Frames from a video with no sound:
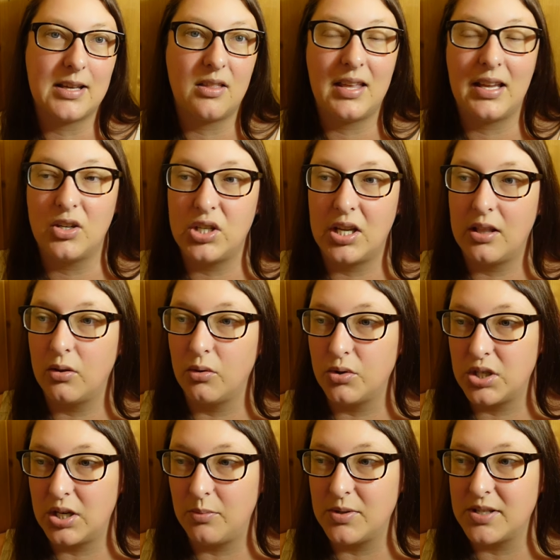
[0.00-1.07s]
I think she thought
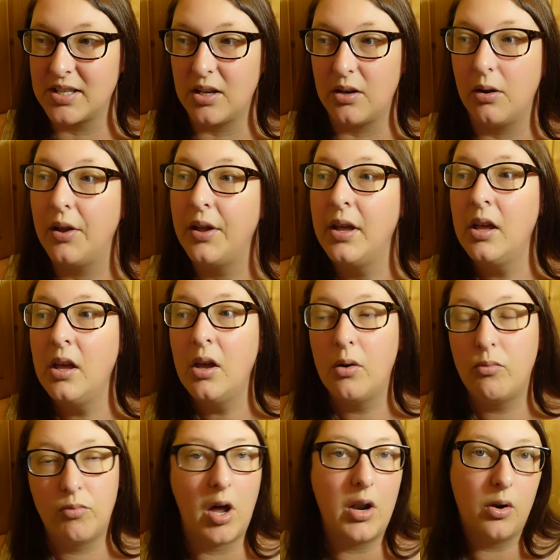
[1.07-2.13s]
she was going to
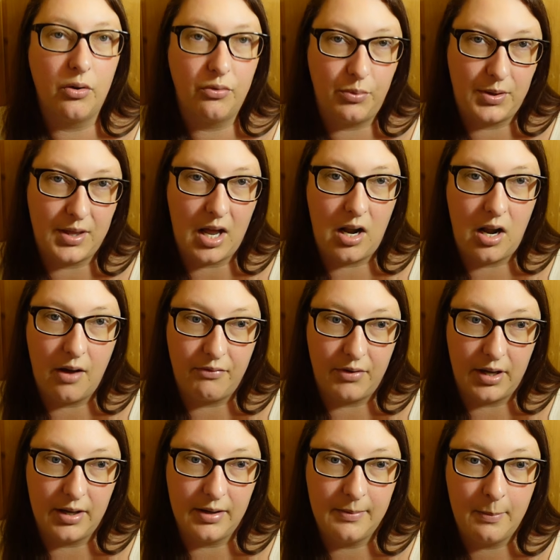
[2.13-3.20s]
run off with her
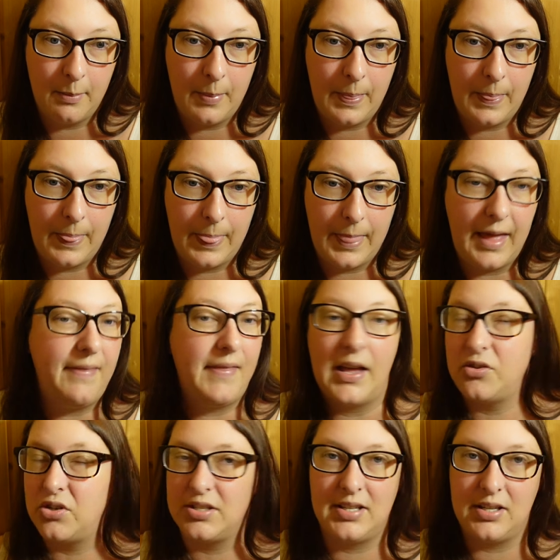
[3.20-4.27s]
lover, and
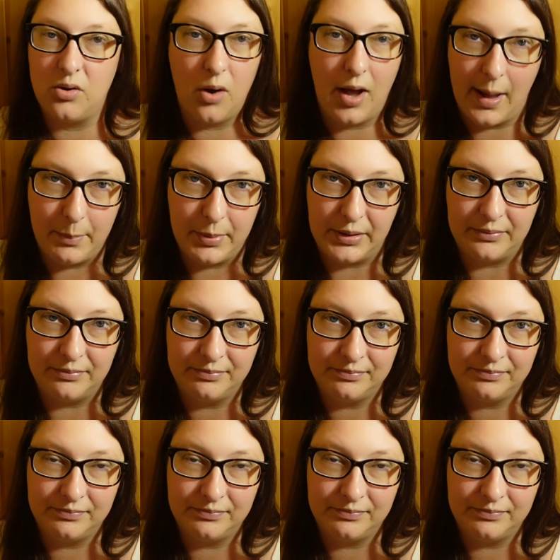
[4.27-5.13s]
that just did not happen.